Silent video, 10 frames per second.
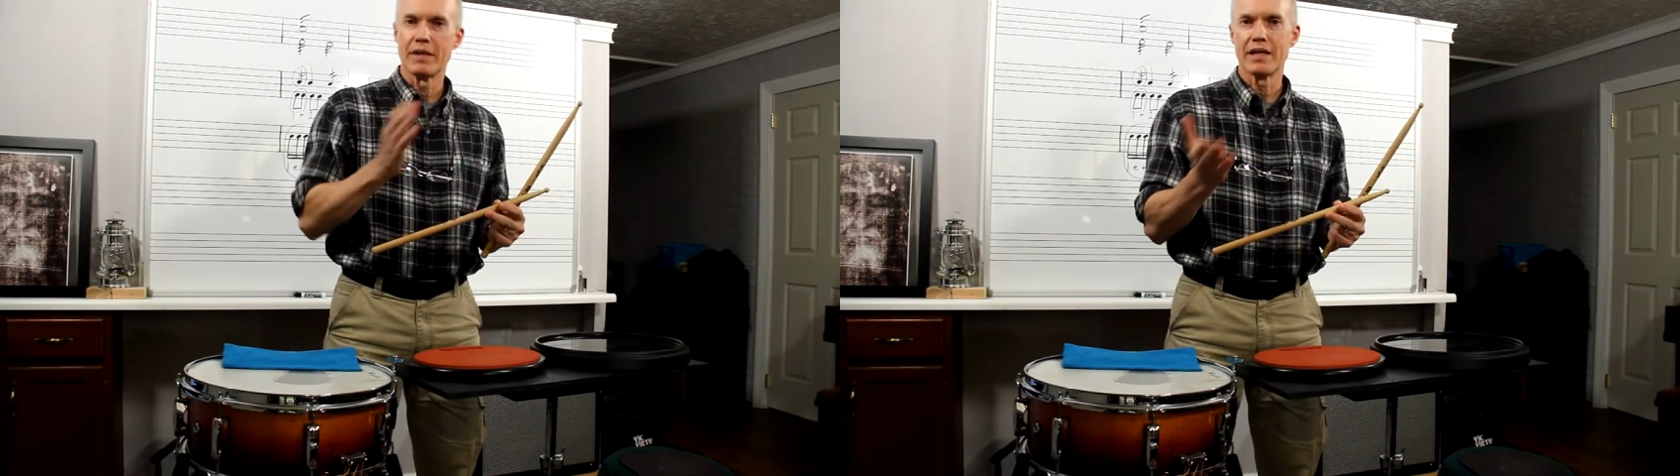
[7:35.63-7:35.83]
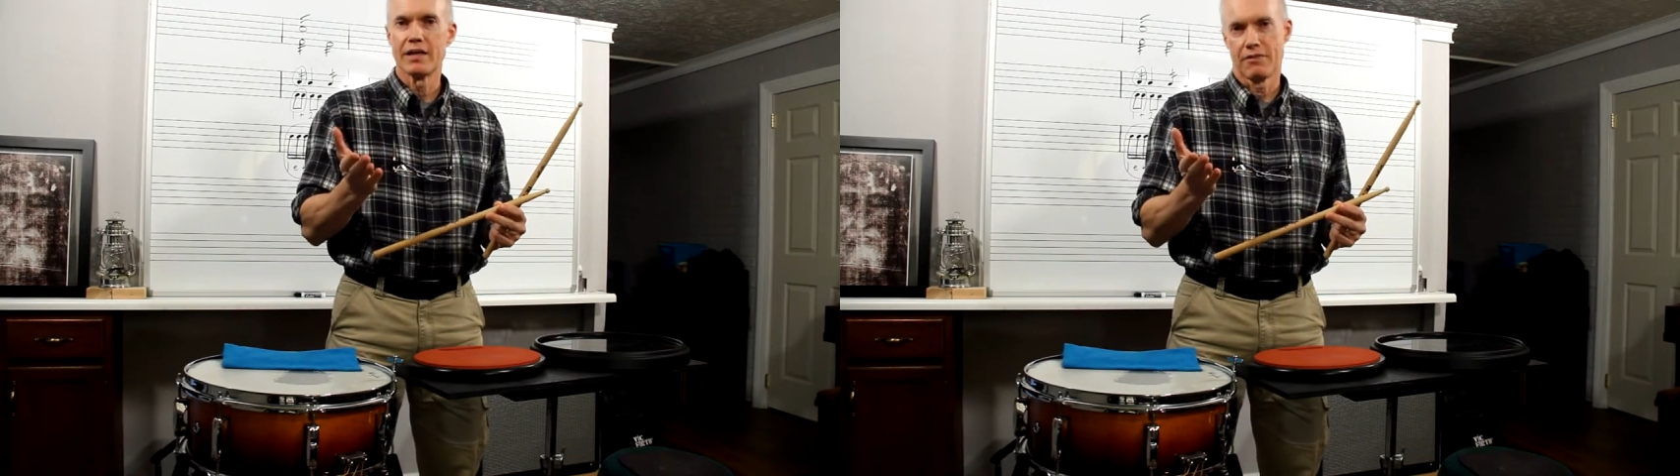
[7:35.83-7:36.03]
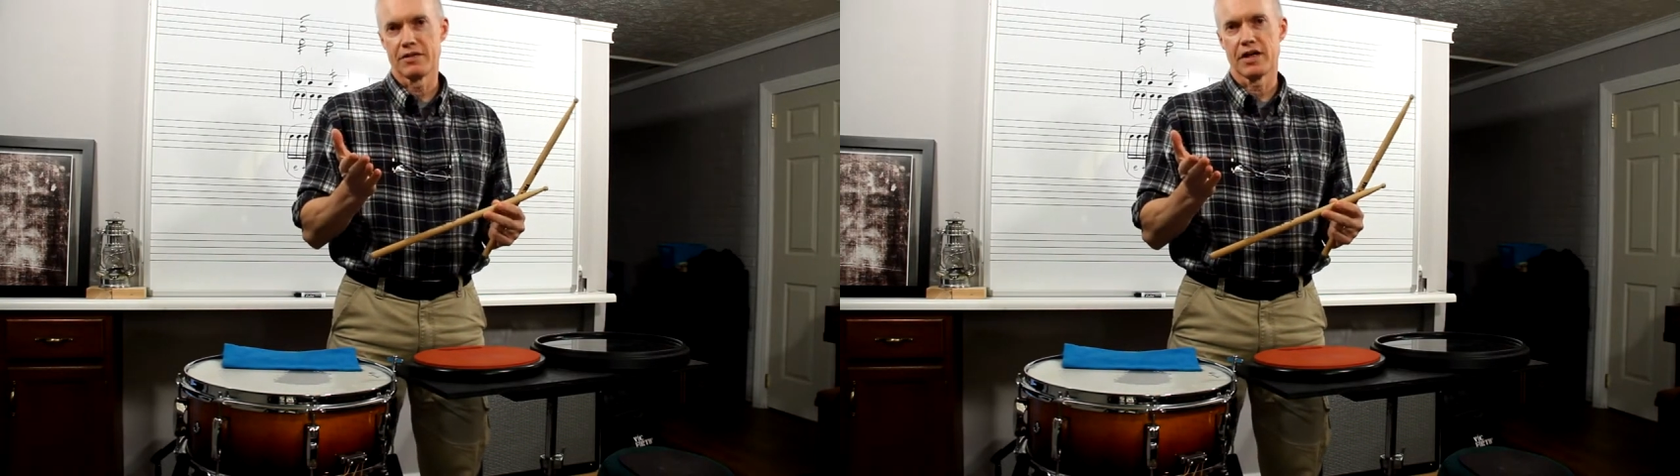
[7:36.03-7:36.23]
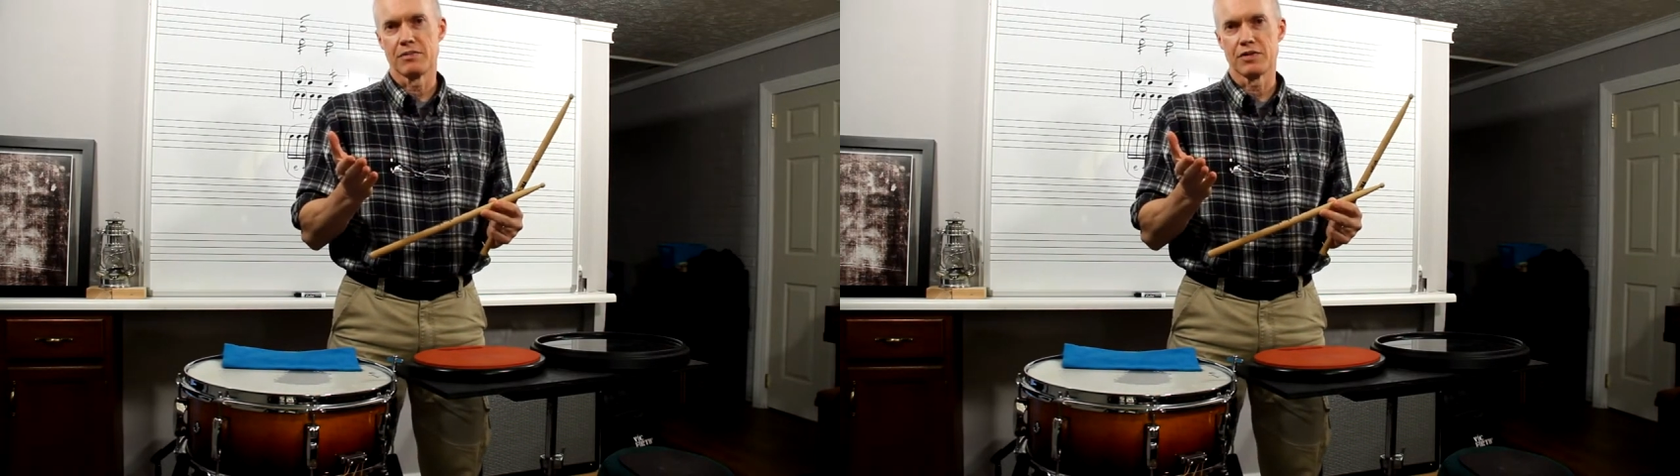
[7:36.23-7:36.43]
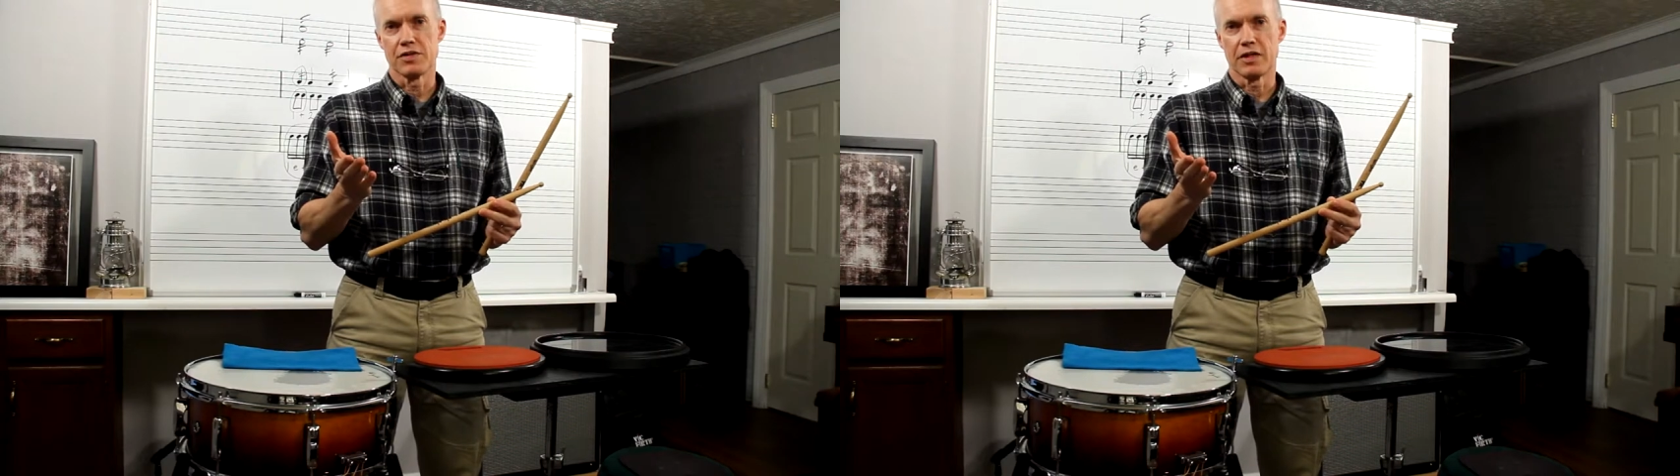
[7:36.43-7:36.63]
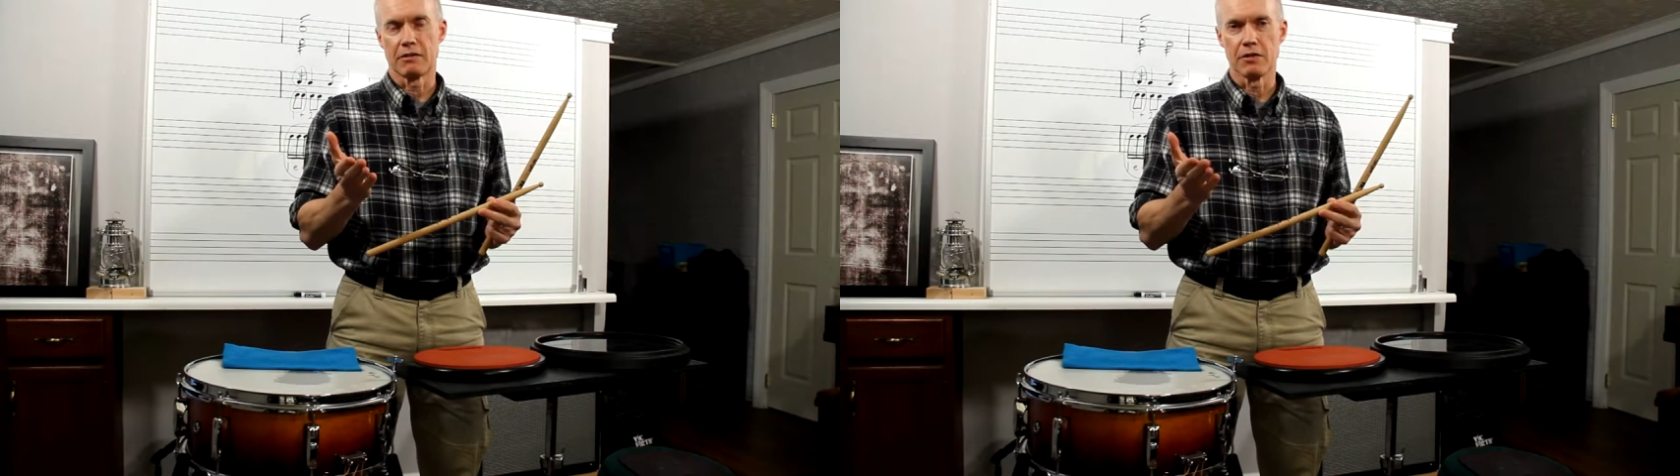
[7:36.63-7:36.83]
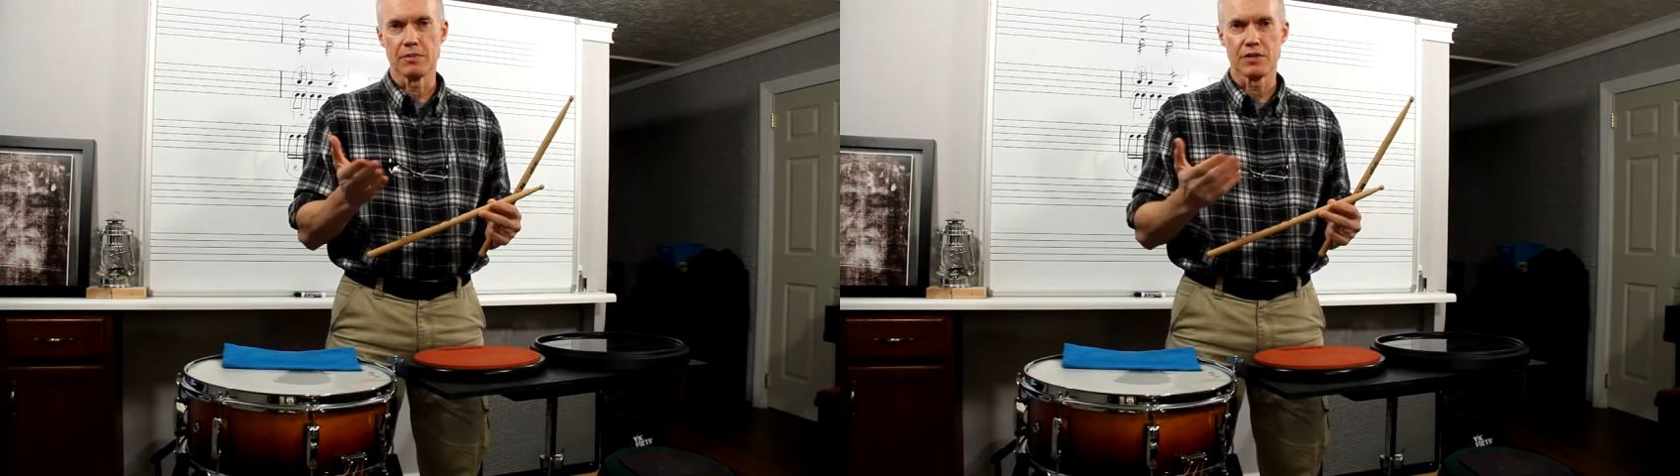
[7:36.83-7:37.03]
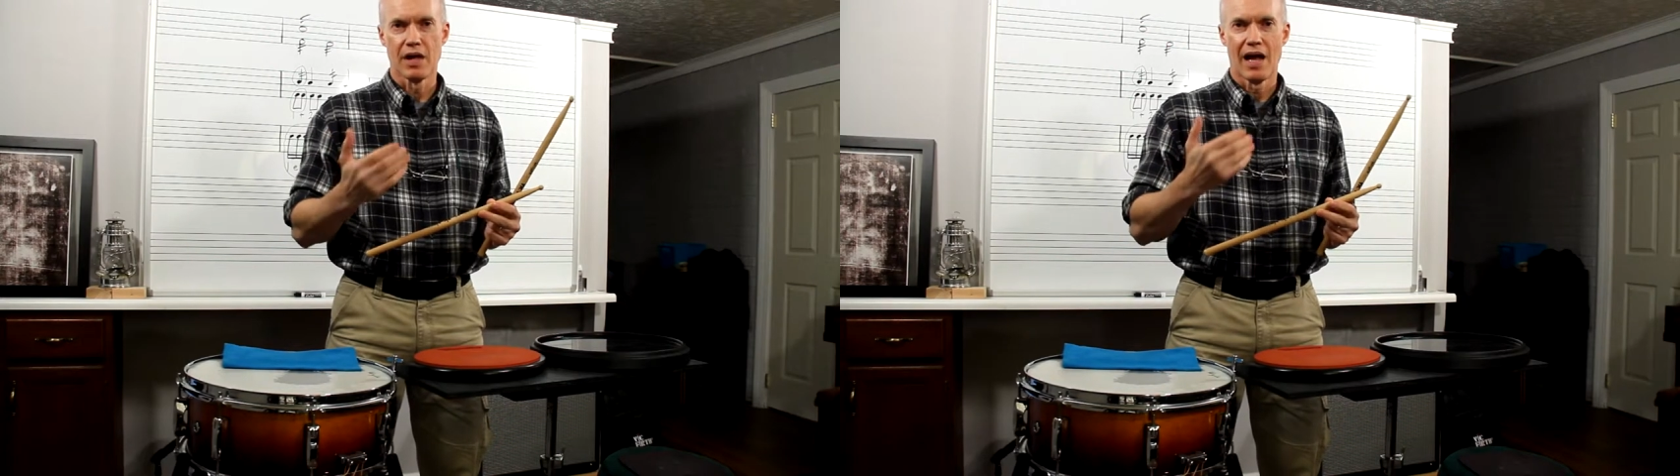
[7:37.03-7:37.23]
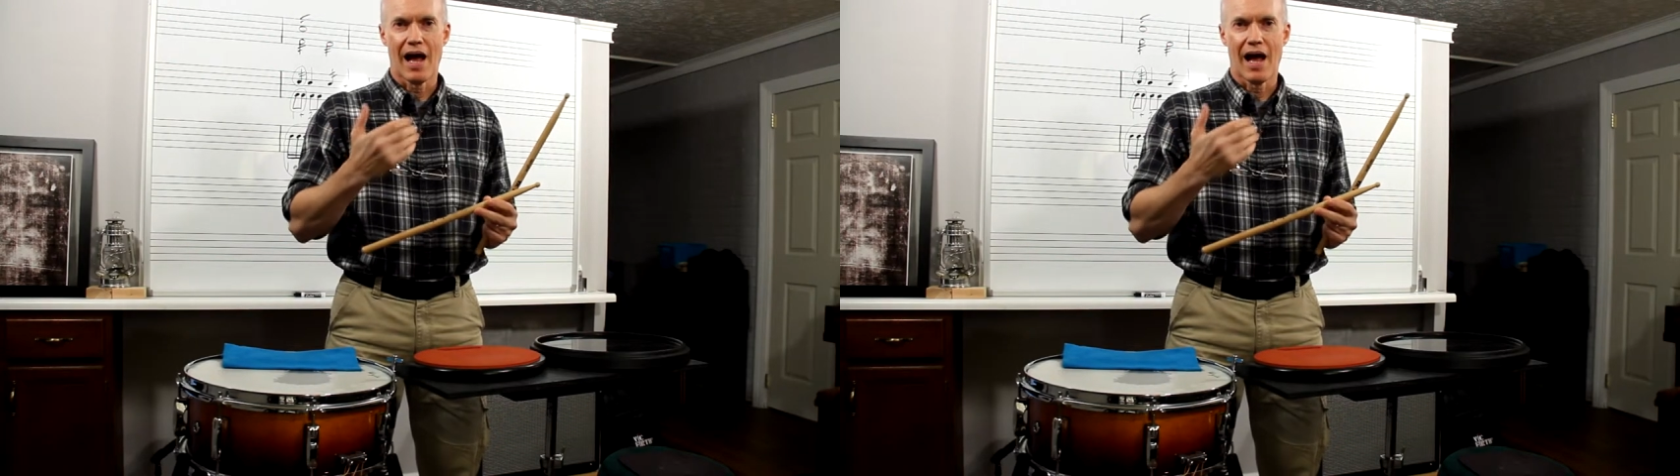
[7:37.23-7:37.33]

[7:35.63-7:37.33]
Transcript: many different types of stick grips.